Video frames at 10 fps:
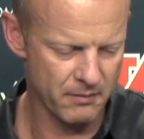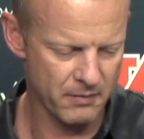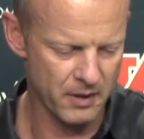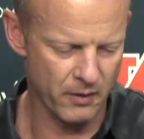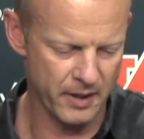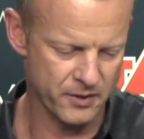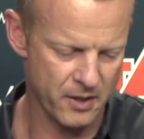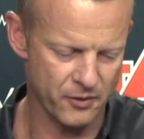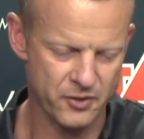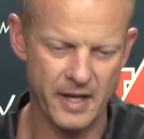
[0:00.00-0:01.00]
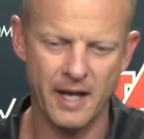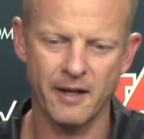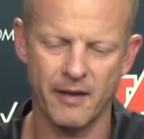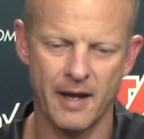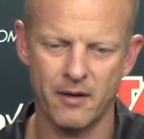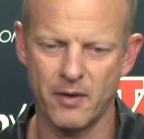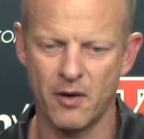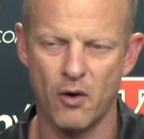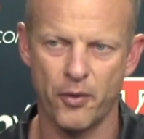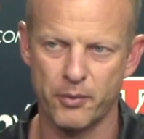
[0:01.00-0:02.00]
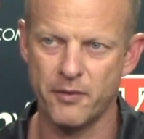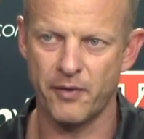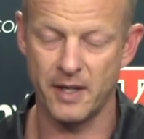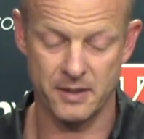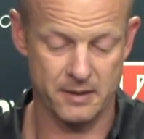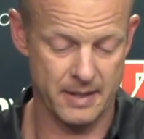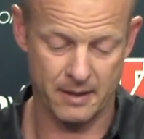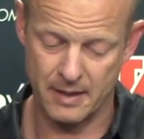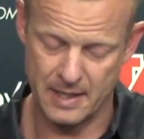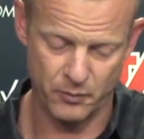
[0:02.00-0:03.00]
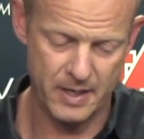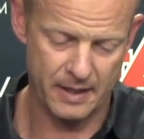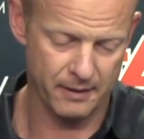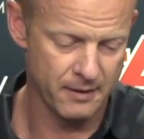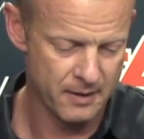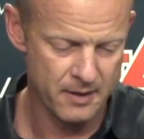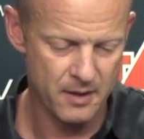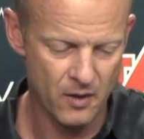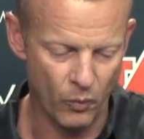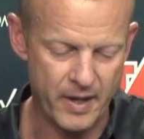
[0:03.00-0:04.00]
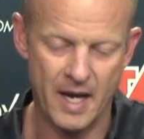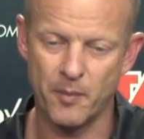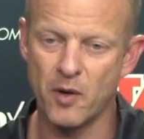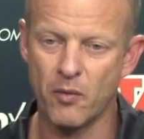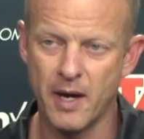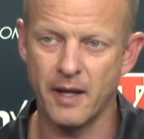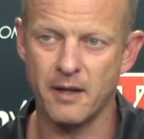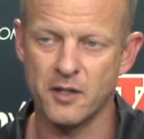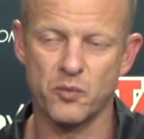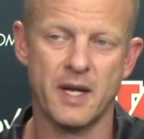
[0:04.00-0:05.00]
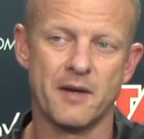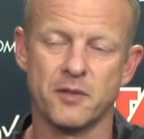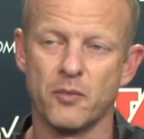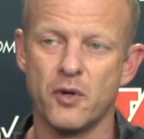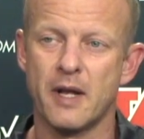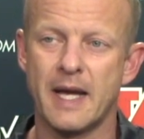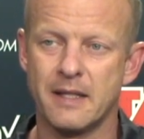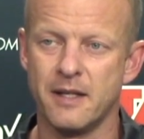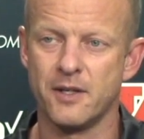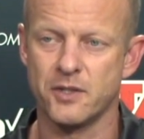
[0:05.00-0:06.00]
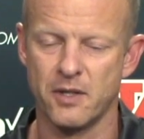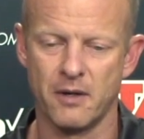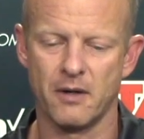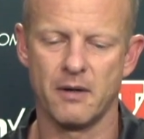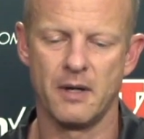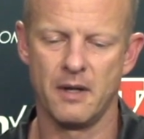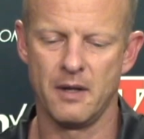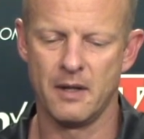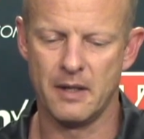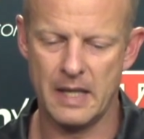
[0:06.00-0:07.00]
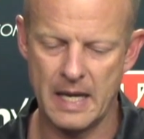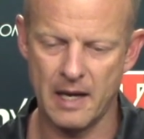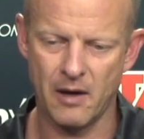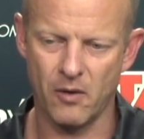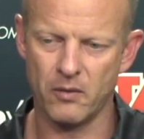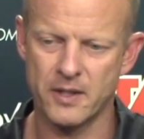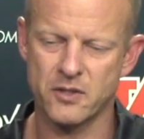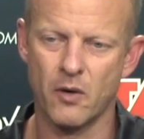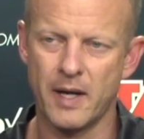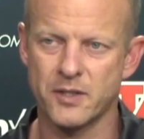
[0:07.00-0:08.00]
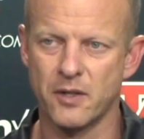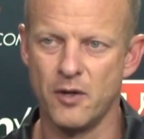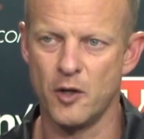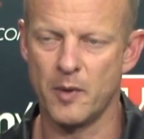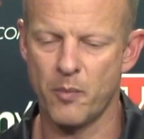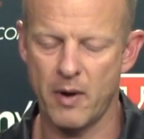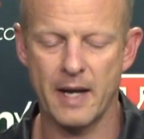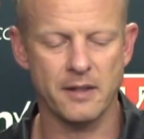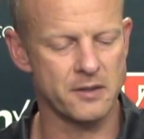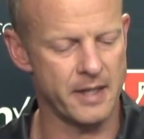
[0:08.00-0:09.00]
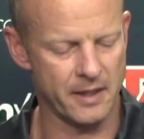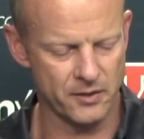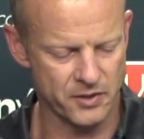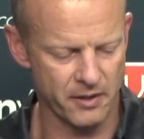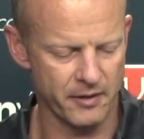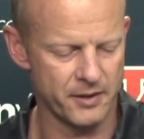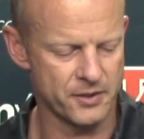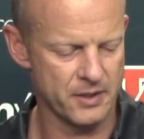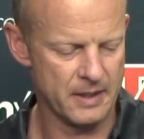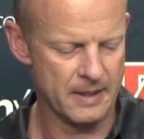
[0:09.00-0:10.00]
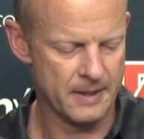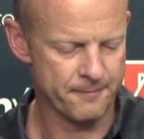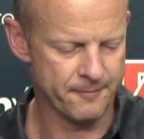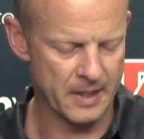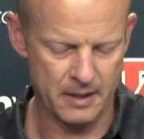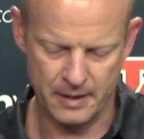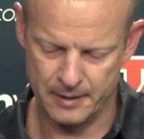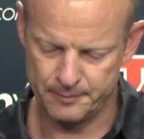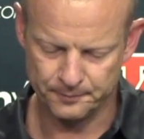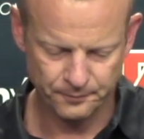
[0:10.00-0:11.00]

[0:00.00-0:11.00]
you know, is understanding that in, in all three phases. Like guys, we got to we got to be ready because we have some good ideas here. Now let's go execute them in practice. Take it serious. Um,